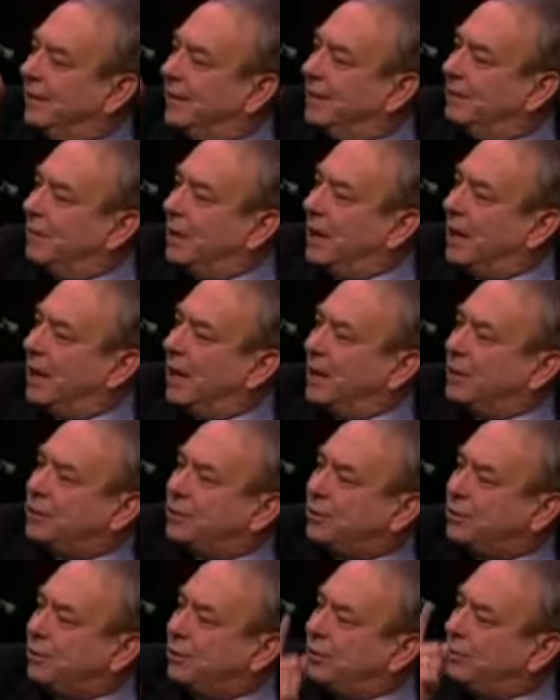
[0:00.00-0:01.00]
in my high
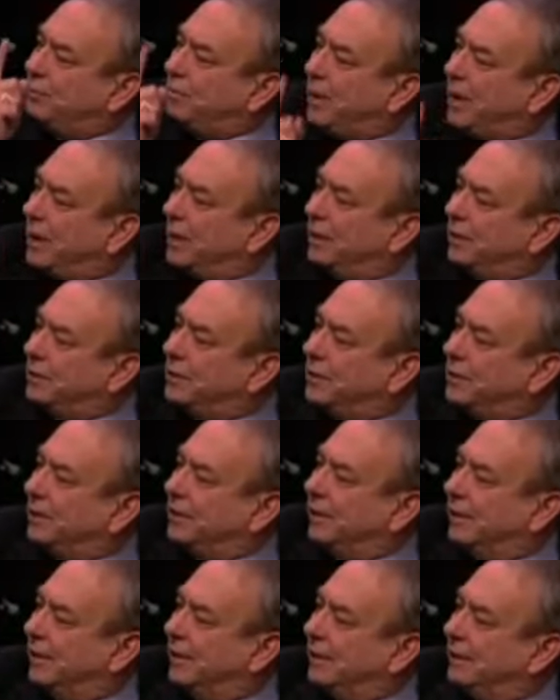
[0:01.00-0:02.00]
school biology
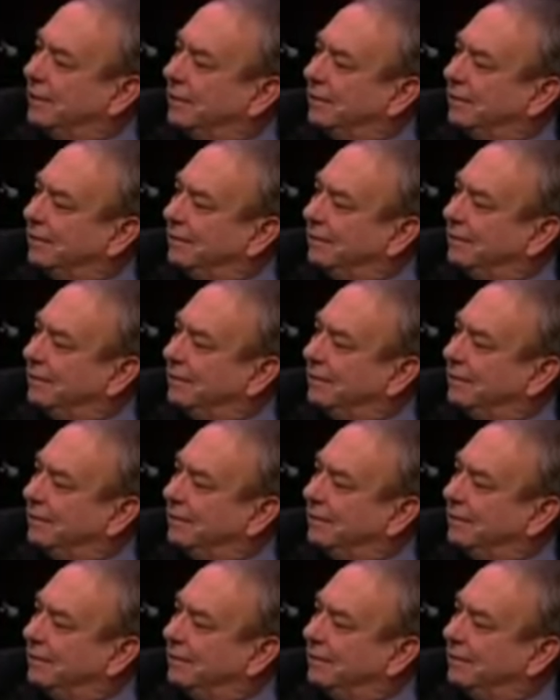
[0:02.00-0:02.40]
class.